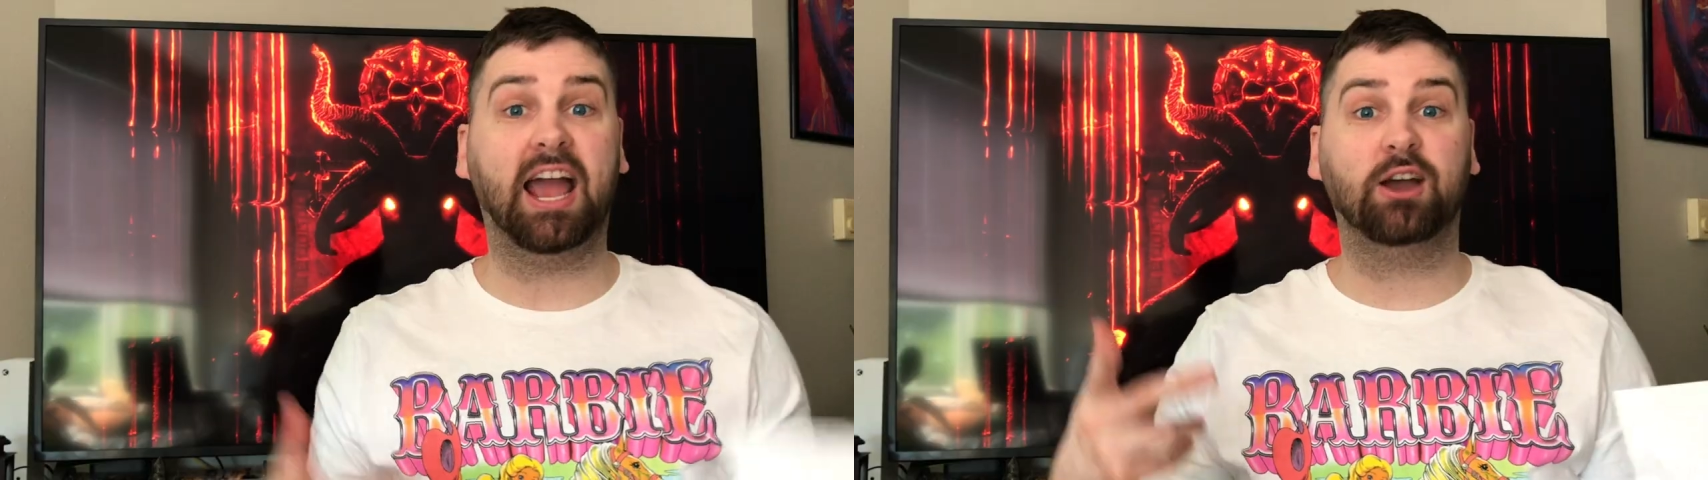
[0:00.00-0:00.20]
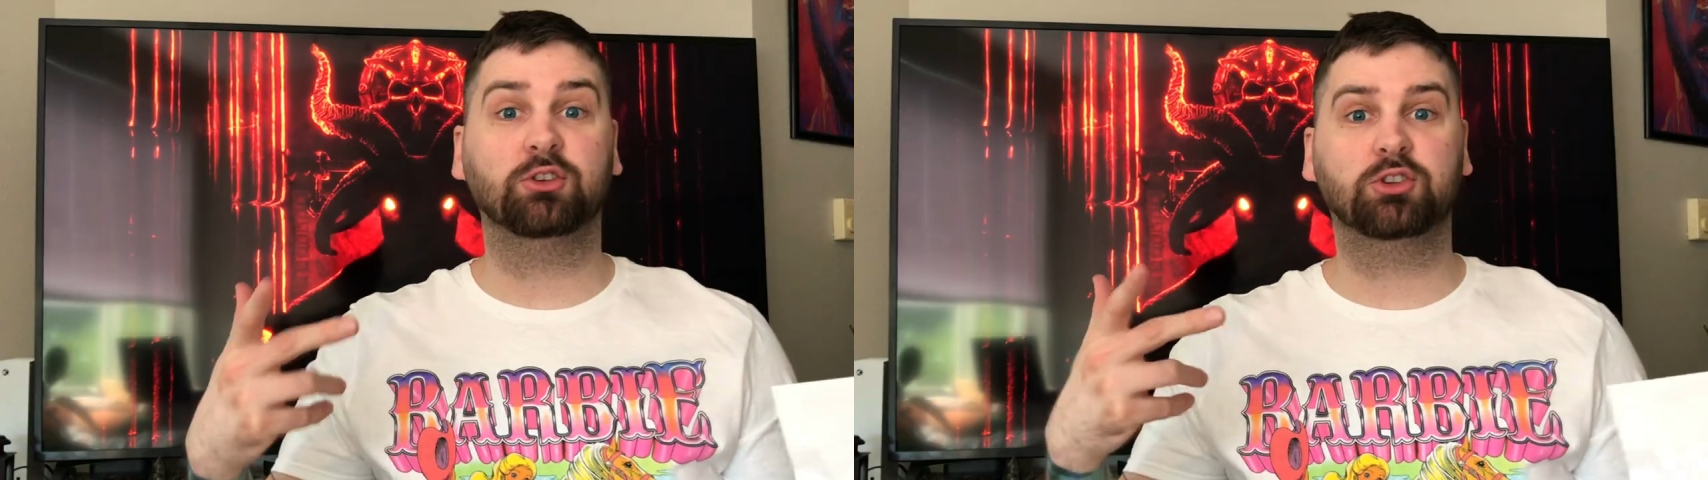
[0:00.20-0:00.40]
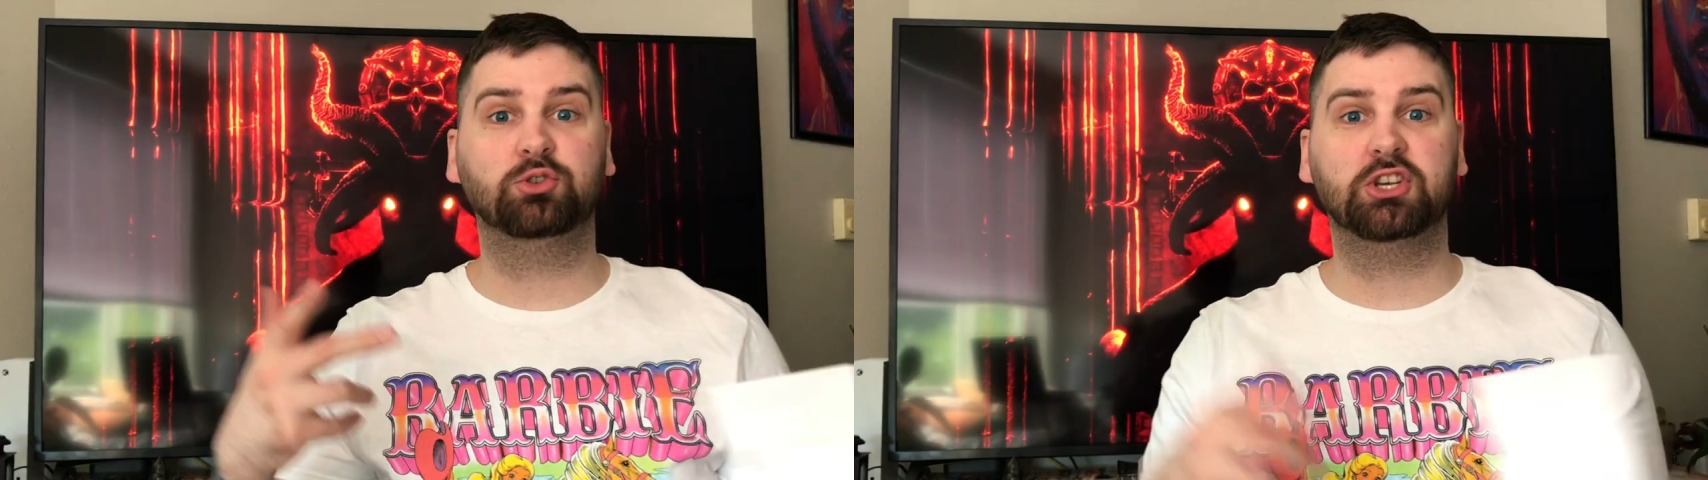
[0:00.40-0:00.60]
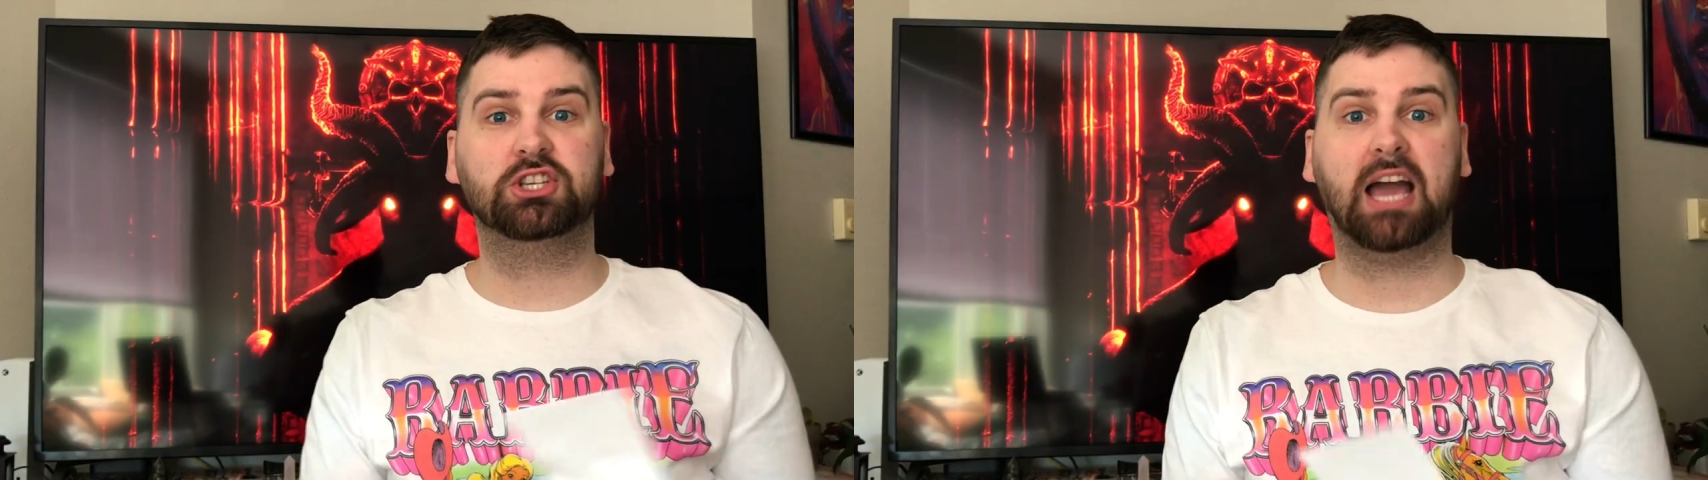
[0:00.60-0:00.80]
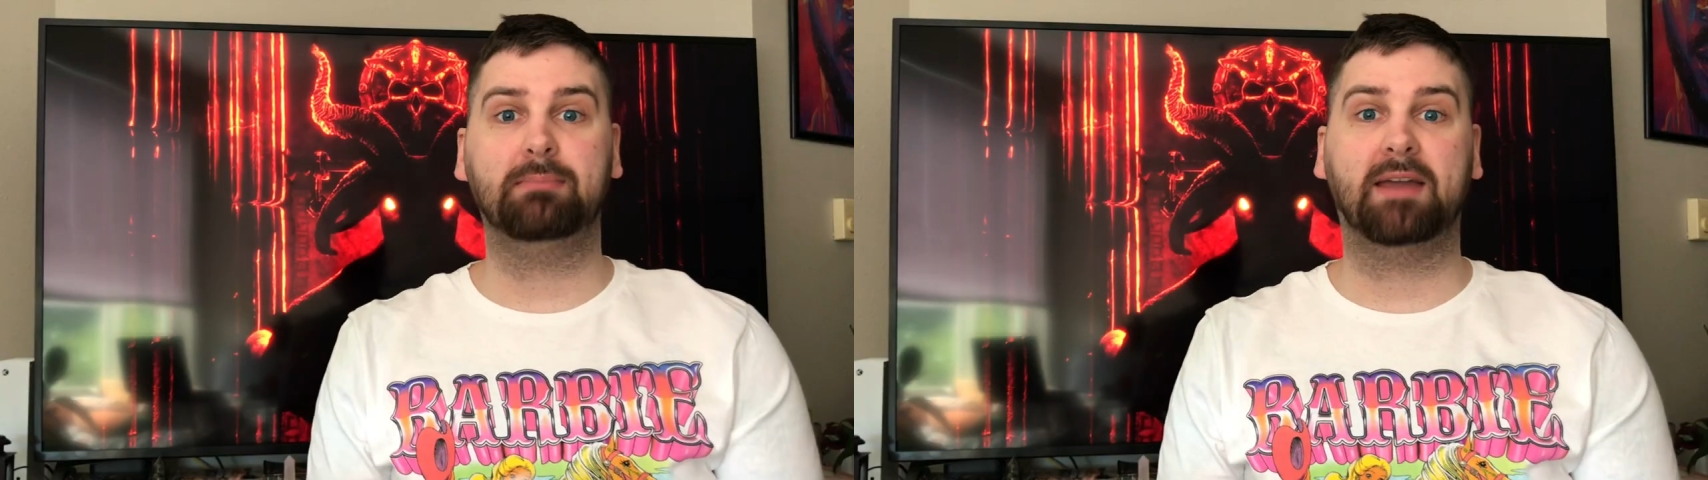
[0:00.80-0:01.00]
I also
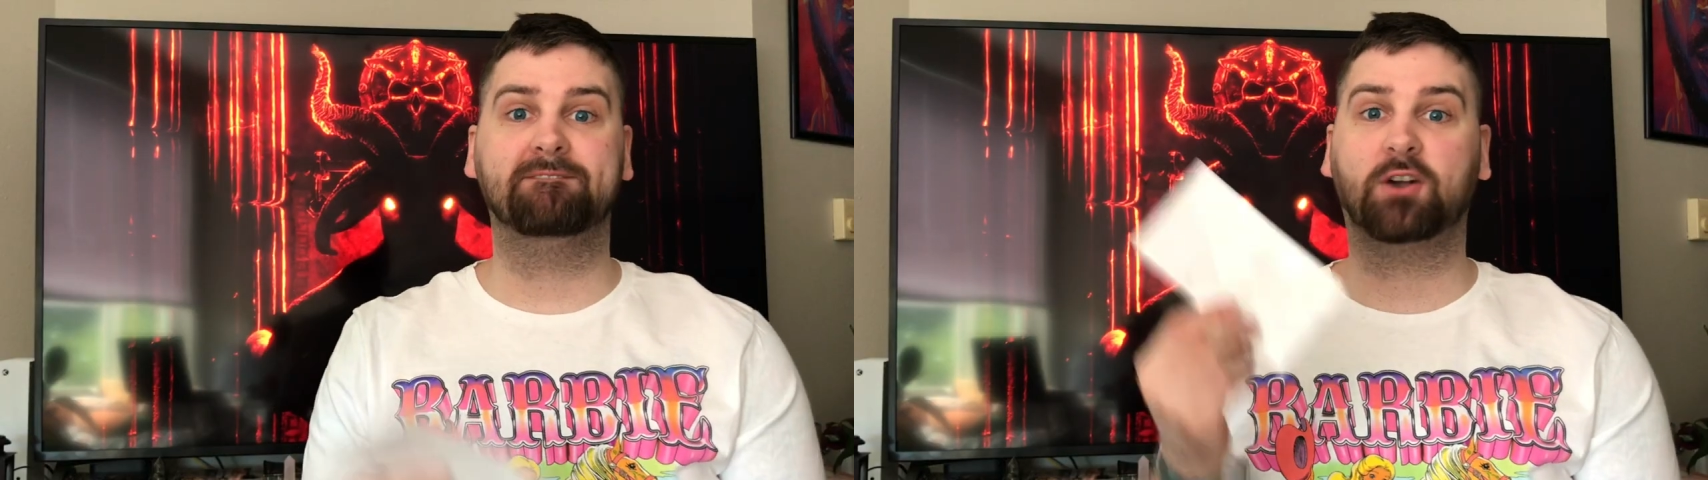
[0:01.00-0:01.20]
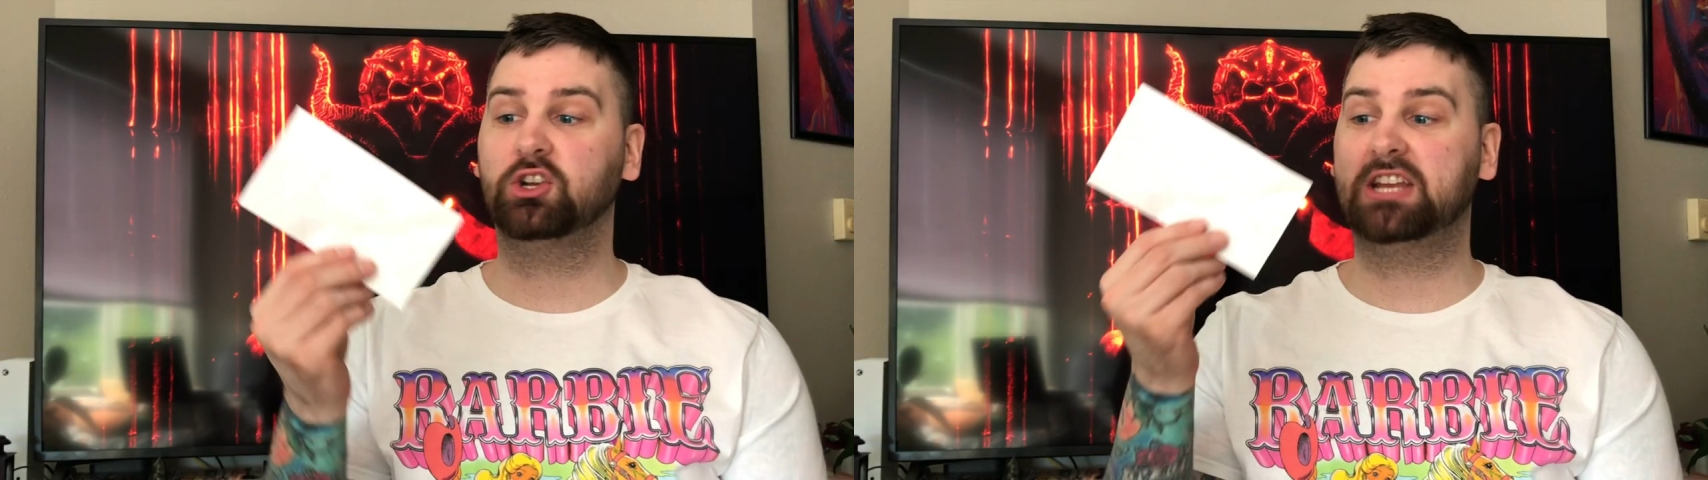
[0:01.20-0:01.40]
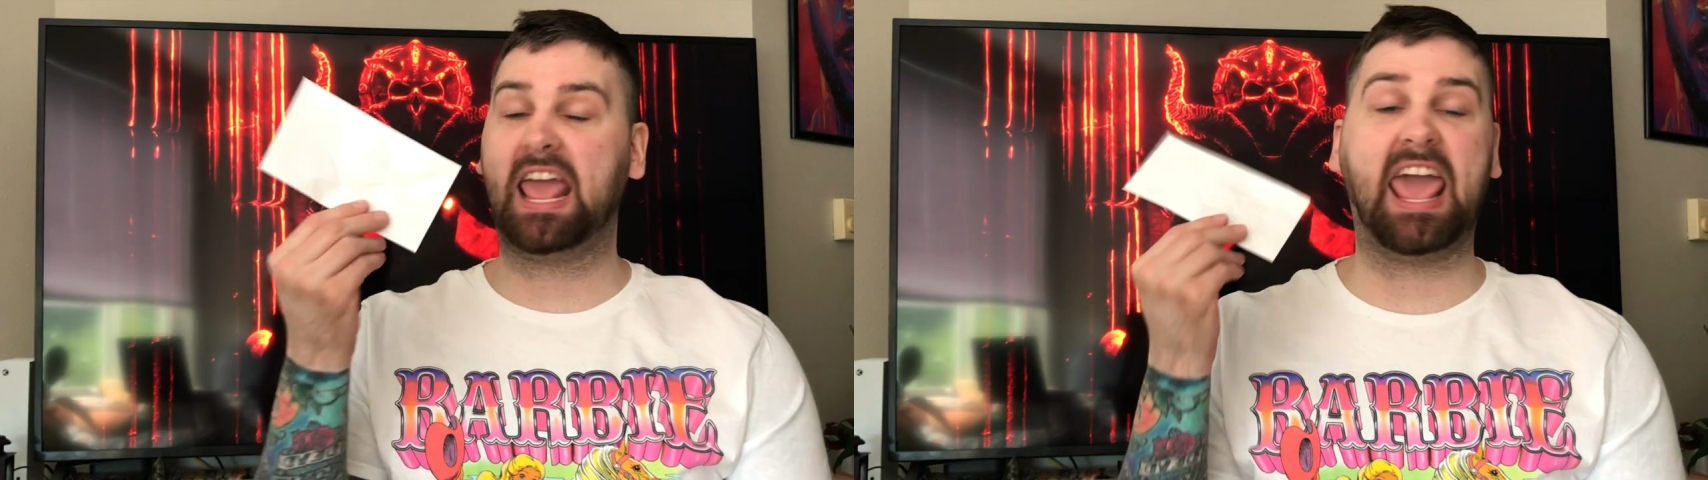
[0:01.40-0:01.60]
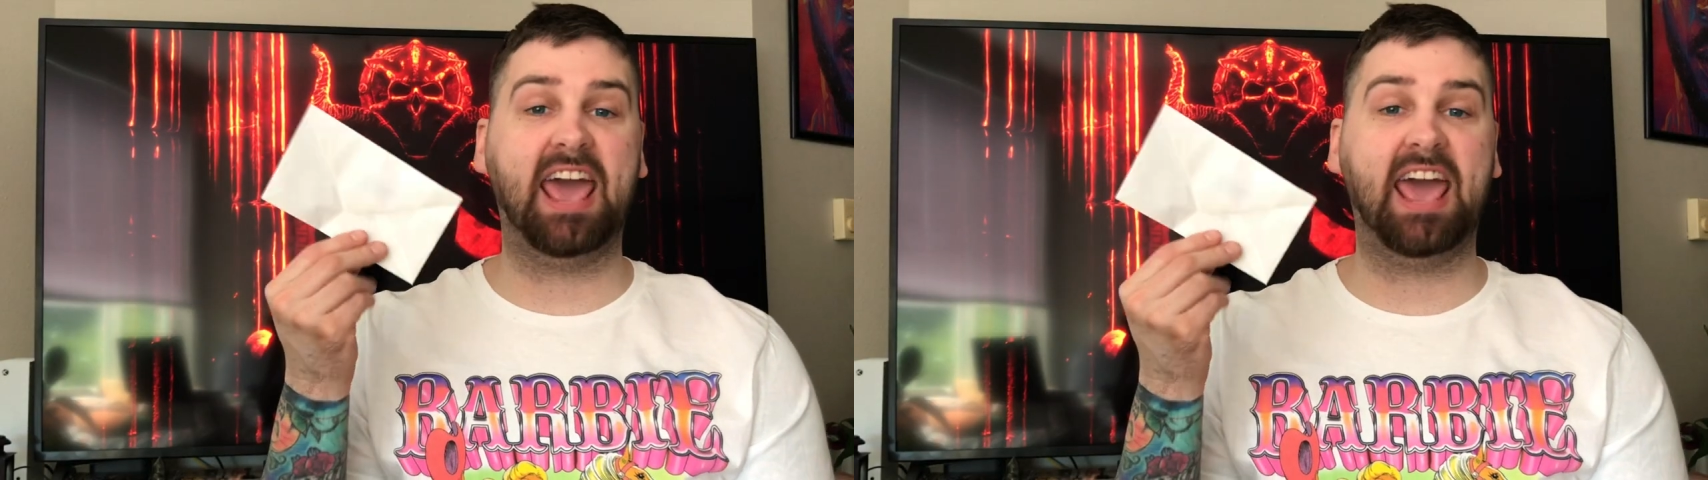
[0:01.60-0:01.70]
just got my first